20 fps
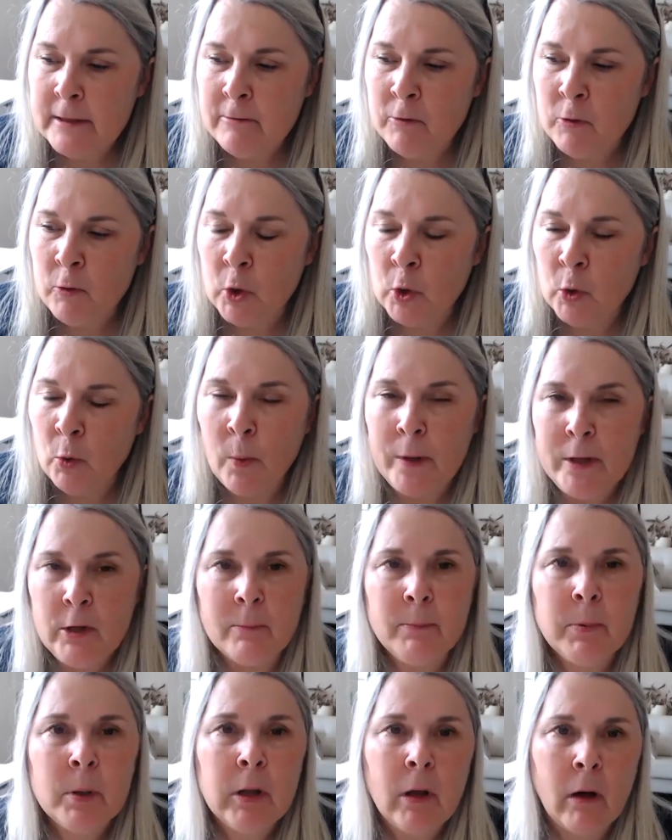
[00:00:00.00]
you
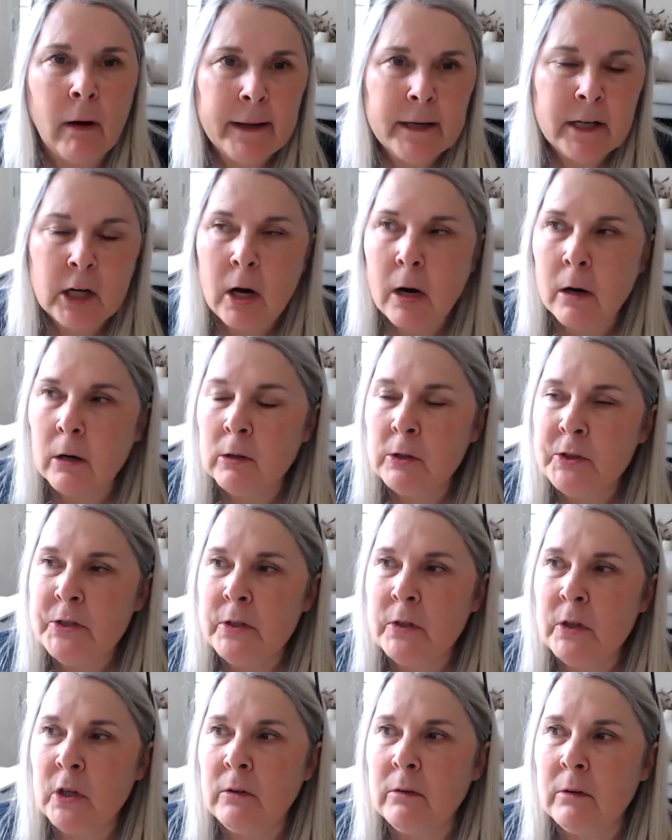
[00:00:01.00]
apply to
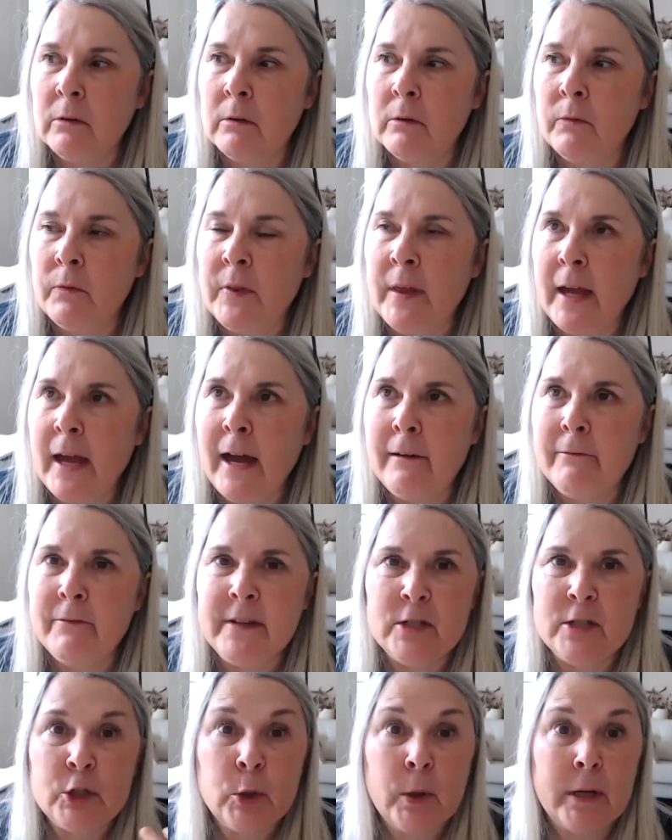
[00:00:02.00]
Carleton, they have
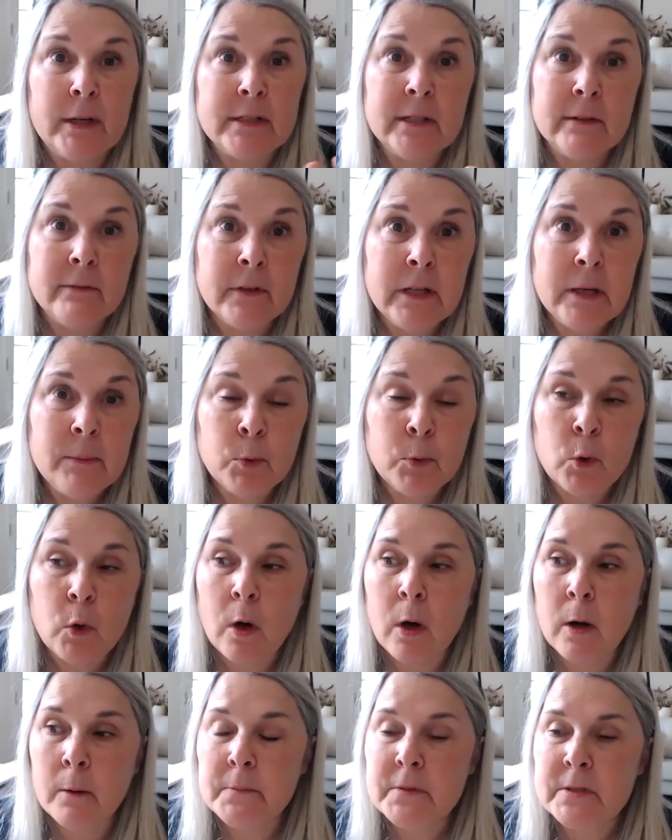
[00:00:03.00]
these creativity
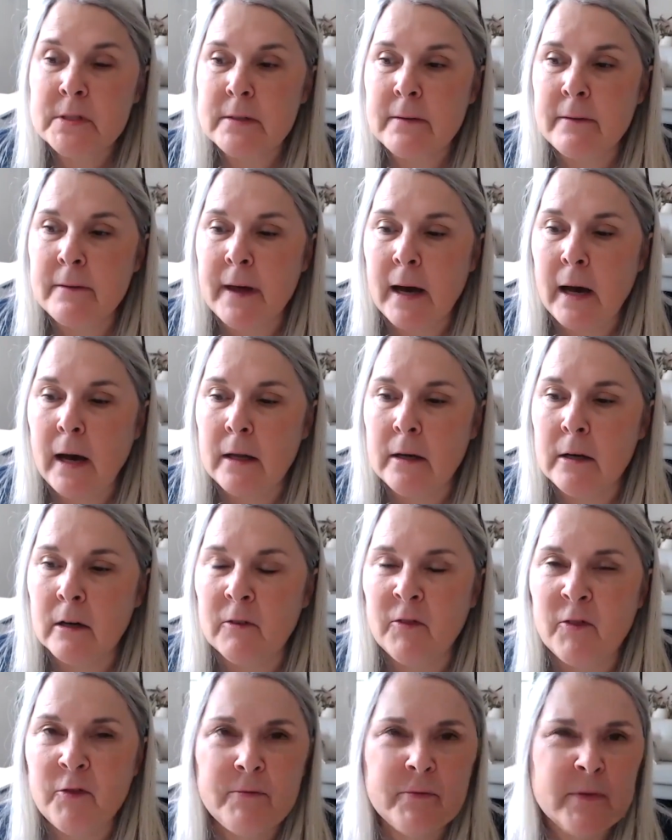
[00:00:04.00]
prompts that
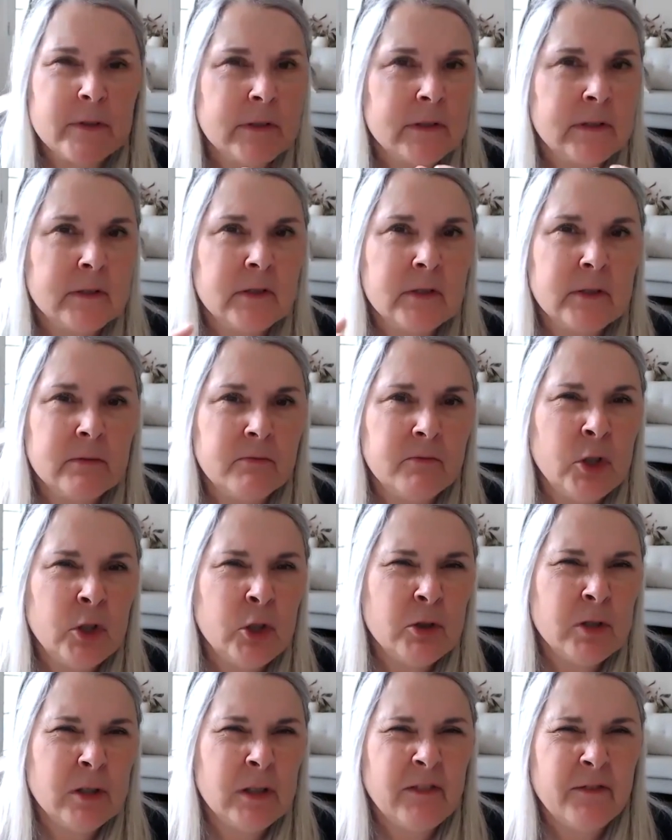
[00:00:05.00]
are
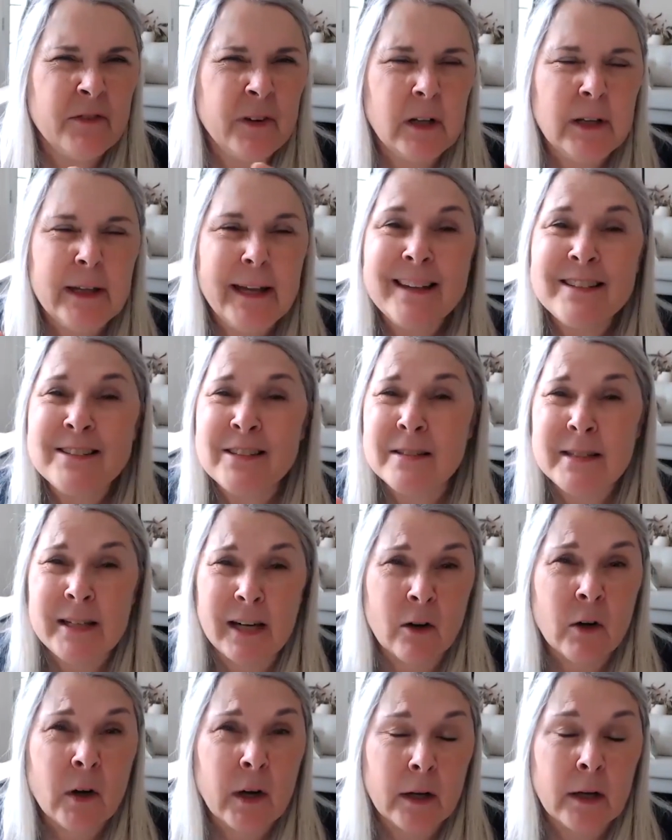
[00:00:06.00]
usually fairly
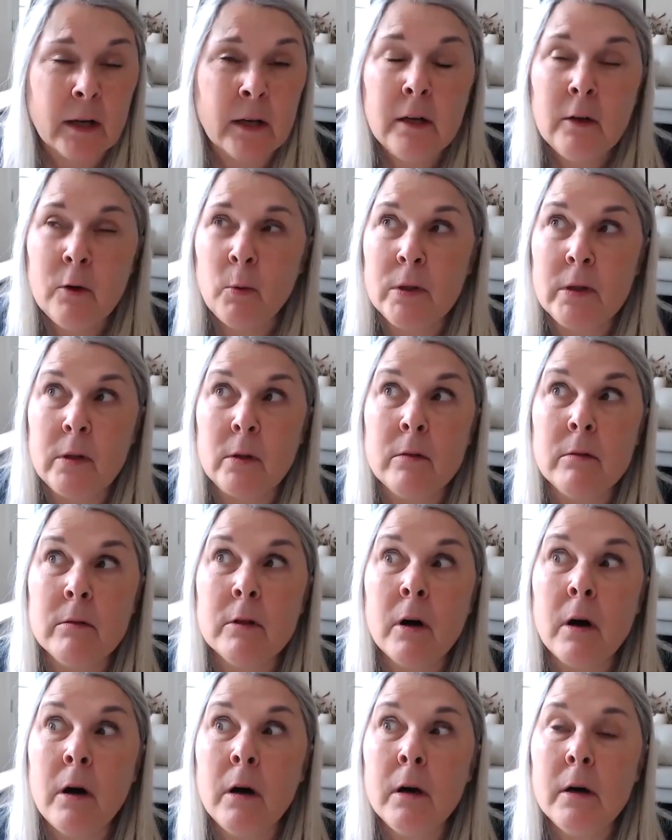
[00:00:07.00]
esoteric, with a
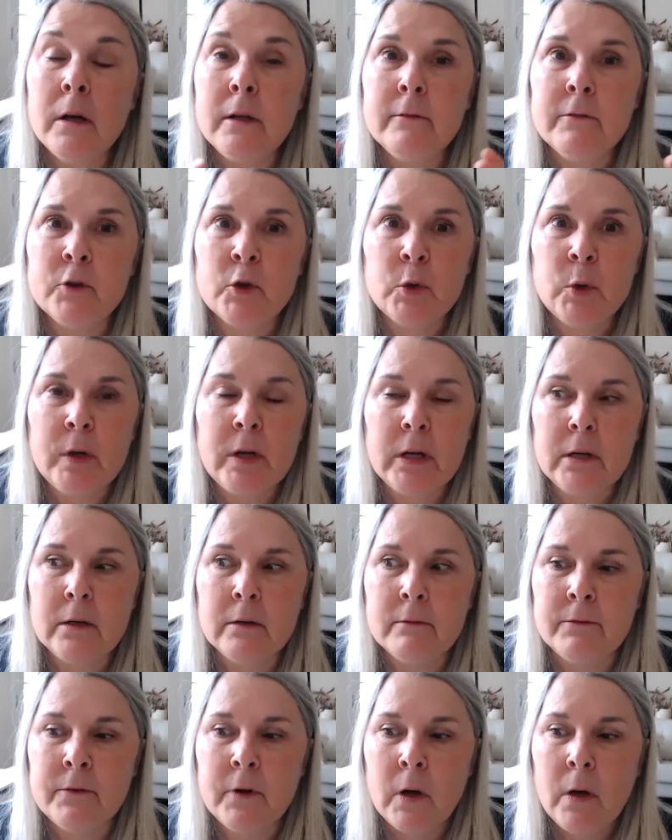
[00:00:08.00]
lot of
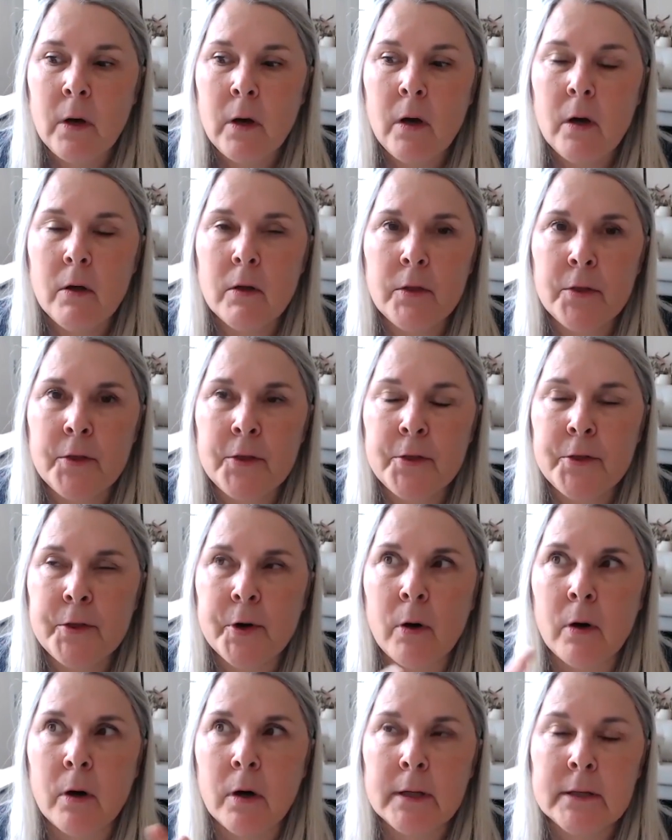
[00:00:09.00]
creative
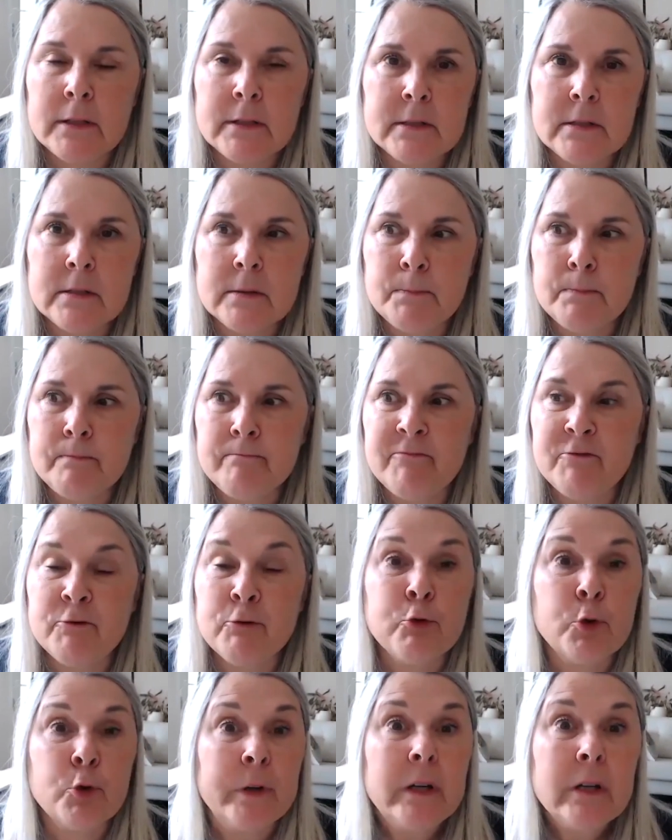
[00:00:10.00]
thoughts,
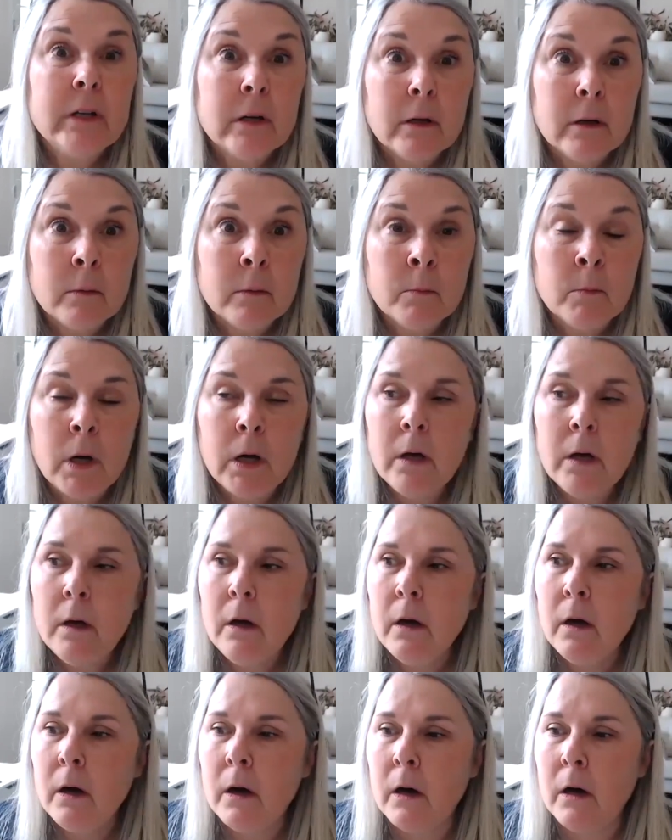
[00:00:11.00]
freedom.
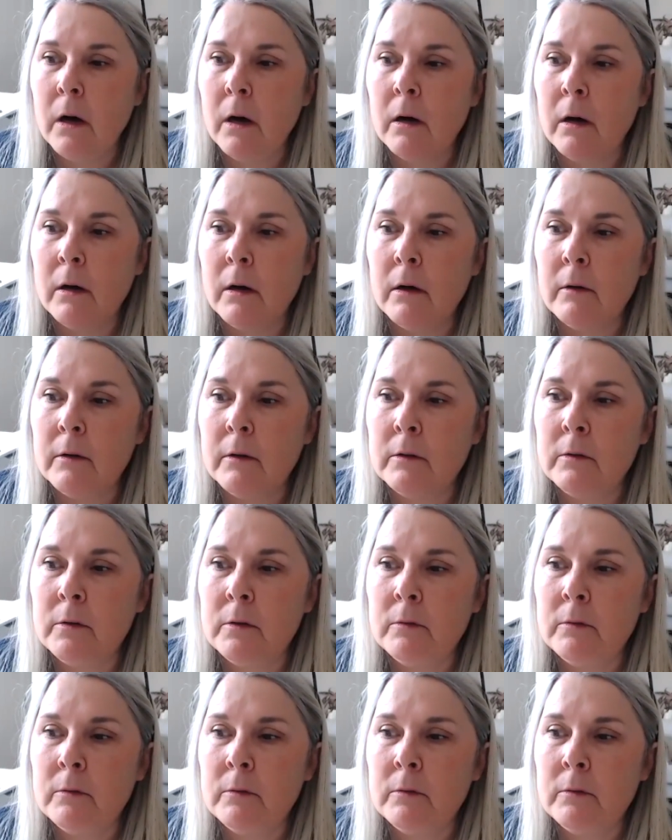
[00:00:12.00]
They